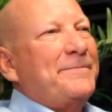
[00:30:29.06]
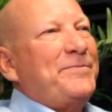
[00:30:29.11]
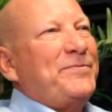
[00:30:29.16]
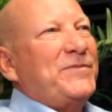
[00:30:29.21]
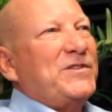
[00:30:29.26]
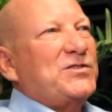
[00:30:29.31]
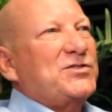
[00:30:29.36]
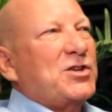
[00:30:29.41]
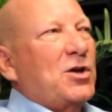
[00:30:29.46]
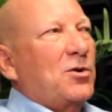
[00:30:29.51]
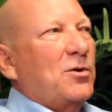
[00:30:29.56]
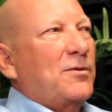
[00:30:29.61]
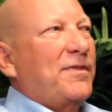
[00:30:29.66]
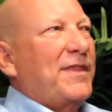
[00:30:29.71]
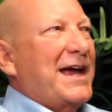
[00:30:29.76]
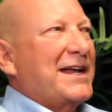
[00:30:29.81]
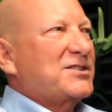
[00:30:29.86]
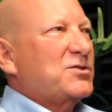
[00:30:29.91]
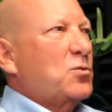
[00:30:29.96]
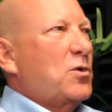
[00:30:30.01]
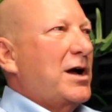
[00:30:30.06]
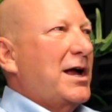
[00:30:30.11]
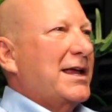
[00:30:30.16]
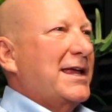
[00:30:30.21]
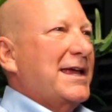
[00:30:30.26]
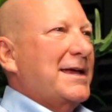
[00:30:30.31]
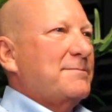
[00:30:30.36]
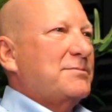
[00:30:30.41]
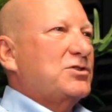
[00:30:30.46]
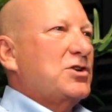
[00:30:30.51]
So that's why I
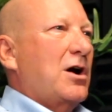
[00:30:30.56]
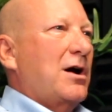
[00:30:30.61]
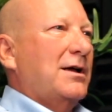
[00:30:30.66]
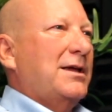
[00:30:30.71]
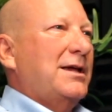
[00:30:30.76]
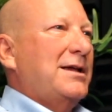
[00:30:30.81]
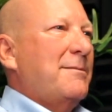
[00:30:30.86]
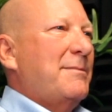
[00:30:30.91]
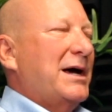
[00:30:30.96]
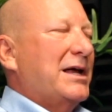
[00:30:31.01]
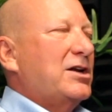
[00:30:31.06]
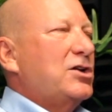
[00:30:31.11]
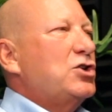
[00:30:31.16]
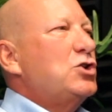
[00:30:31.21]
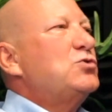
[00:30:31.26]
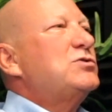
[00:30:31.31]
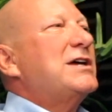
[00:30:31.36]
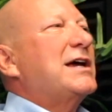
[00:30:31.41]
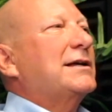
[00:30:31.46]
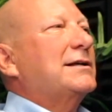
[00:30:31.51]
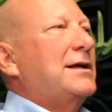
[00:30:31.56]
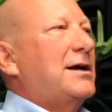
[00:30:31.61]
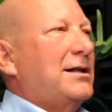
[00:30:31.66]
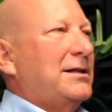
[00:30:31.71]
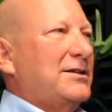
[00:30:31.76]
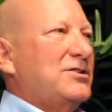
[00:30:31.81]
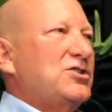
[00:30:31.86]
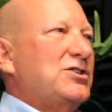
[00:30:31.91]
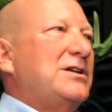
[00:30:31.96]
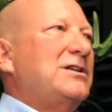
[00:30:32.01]
kept talking about a new
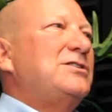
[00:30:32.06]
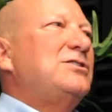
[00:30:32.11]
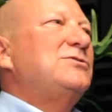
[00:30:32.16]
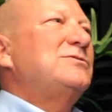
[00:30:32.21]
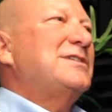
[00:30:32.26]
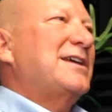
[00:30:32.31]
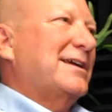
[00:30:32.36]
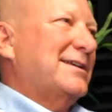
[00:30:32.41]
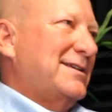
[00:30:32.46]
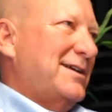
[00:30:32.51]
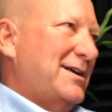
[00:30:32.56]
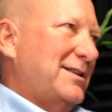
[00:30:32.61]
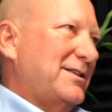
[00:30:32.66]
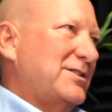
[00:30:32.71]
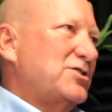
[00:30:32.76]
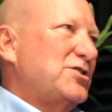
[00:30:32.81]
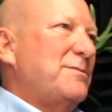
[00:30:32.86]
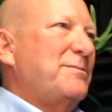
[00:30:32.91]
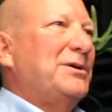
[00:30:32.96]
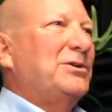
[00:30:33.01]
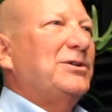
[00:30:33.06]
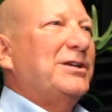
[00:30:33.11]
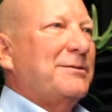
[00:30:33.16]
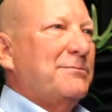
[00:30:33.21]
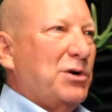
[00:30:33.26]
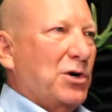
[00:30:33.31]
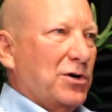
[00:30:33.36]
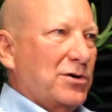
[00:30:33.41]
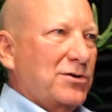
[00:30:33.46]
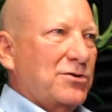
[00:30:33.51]
technology, building
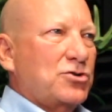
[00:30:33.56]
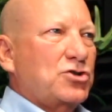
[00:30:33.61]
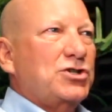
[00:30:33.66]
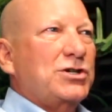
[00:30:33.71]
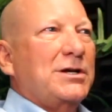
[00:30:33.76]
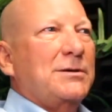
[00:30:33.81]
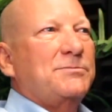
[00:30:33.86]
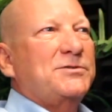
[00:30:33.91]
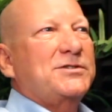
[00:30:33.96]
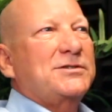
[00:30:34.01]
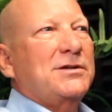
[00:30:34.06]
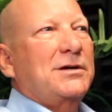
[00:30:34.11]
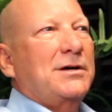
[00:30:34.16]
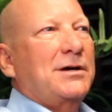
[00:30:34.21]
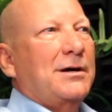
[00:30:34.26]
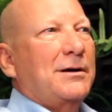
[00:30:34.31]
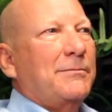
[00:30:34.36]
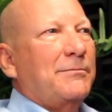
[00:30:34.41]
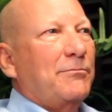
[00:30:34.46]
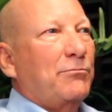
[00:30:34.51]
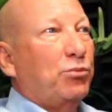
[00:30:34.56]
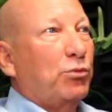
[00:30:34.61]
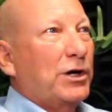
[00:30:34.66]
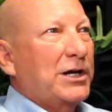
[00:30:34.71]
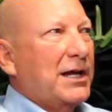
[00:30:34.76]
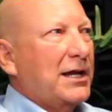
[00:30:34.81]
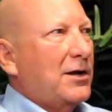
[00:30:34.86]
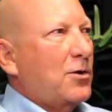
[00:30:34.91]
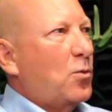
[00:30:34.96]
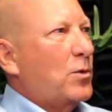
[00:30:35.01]
partnerships,
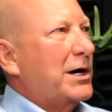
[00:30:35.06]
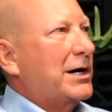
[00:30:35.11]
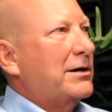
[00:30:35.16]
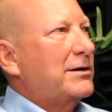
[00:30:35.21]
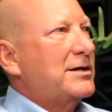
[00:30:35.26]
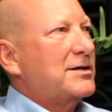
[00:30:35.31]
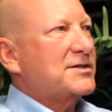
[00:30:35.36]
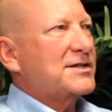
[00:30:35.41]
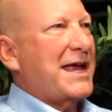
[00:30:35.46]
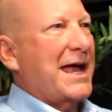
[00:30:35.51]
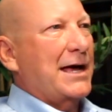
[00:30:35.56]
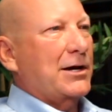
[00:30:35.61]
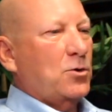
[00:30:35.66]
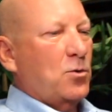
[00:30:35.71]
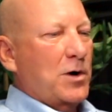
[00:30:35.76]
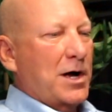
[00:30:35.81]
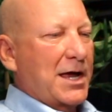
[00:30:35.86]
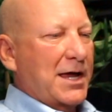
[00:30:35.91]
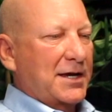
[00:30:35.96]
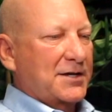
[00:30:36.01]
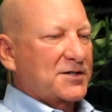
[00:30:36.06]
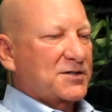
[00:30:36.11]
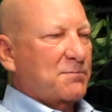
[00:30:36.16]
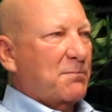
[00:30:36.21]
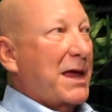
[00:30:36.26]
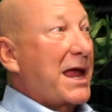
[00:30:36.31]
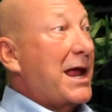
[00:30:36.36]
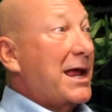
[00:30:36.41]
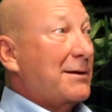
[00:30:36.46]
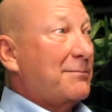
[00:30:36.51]
bringing awareness. How do I
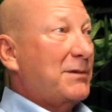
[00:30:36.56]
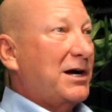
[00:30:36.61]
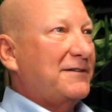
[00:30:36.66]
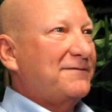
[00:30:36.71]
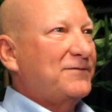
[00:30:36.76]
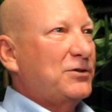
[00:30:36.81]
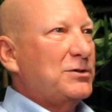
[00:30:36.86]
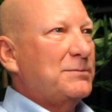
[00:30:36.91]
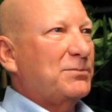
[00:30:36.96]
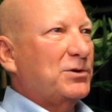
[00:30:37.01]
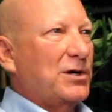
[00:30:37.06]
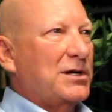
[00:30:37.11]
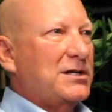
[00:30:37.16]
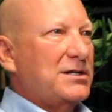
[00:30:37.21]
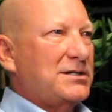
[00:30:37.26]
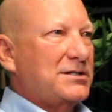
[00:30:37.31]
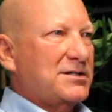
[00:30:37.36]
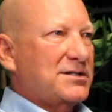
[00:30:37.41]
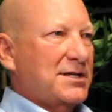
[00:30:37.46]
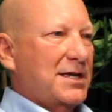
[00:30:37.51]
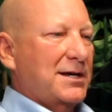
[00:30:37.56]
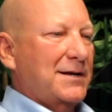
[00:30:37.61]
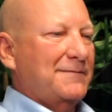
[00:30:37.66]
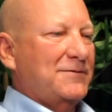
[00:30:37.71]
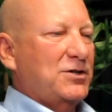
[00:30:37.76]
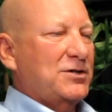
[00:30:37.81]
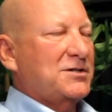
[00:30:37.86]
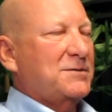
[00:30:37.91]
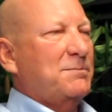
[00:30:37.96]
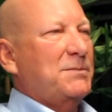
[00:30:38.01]
expand my footprint instead of
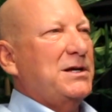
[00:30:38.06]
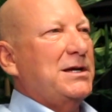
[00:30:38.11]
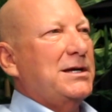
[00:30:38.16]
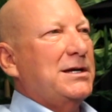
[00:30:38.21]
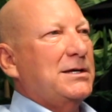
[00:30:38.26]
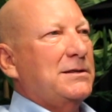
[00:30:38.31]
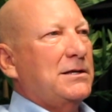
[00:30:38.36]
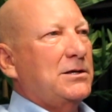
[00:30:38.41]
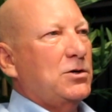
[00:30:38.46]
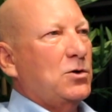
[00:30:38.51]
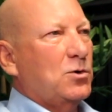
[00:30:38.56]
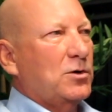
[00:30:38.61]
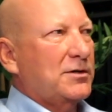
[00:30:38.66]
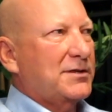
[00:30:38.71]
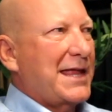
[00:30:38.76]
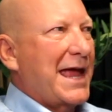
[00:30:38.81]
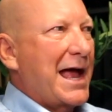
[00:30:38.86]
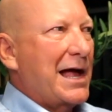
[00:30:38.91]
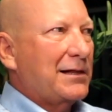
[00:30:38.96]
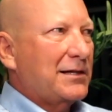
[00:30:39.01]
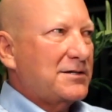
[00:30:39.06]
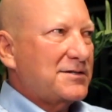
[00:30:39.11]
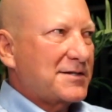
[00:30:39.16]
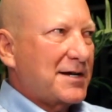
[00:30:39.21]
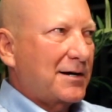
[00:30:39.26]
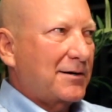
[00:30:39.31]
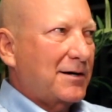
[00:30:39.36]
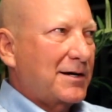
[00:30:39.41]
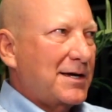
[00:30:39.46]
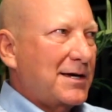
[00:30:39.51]
just being in the North Dallas
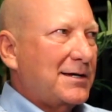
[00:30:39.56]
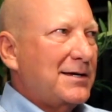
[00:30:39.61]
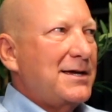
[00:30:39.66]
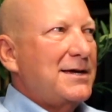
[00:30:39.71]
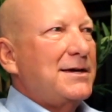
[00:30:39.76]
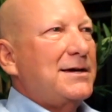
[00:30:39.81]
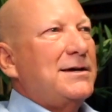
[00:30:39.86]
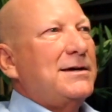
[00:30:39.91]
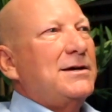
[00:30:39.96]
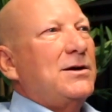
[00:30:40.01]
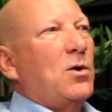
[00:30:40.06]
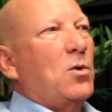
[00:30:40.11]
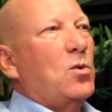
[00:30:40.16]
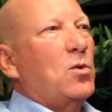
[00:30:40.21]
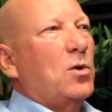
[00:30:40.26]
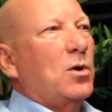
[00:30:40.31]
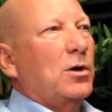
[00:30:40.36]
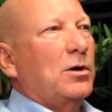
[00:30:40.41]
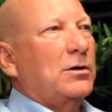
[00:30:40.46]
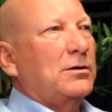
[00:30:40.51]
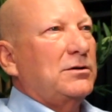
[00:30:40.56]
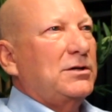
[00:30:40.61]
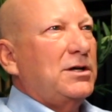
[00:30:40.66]
area or,